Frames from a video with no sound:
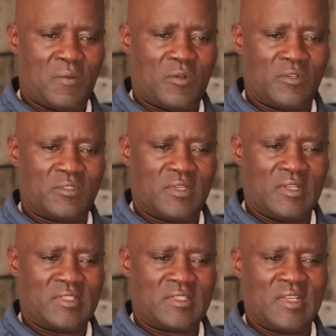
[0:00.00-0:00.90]
because
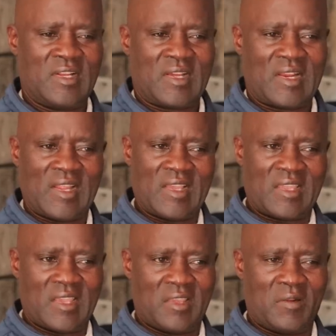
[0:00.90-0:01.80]
it's still
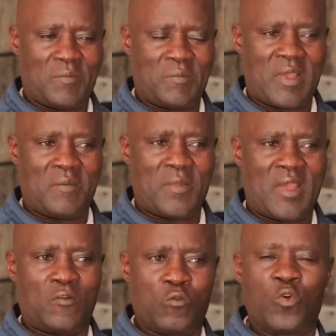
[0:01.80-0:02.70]
clinking in my
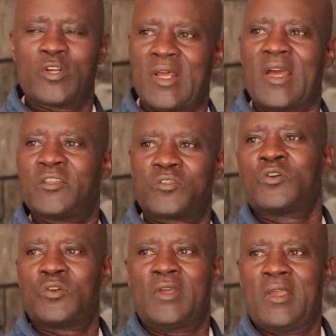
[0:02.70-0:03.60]
mind what I
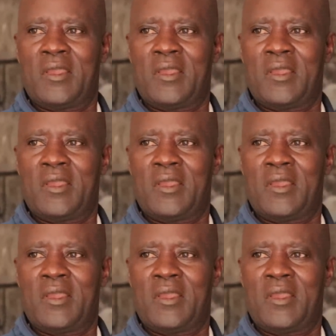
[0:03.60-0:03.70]
saw.